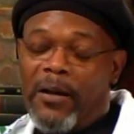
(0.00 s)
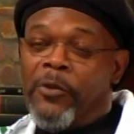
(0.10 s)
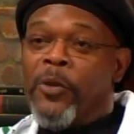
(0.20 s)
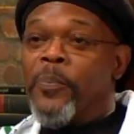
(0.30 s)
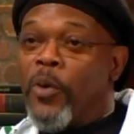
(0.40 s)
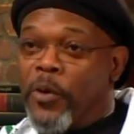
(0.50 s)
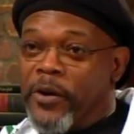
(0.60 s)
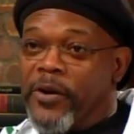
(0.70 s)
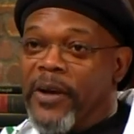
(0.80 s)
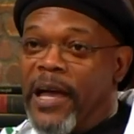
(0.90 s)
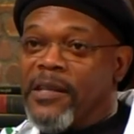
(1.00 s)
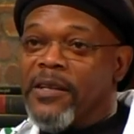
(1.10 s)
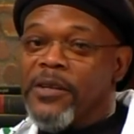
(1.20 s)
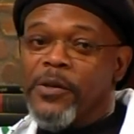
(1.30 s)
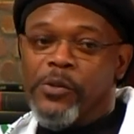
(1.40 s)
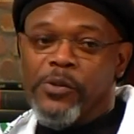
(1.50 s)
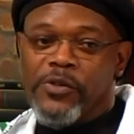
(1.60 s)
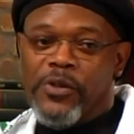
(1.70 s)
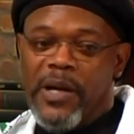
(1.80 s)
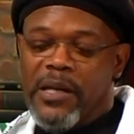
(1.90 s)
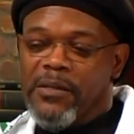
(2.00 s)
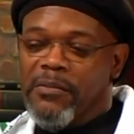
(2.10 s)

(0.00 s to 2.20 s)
a reporter, actually, who's trying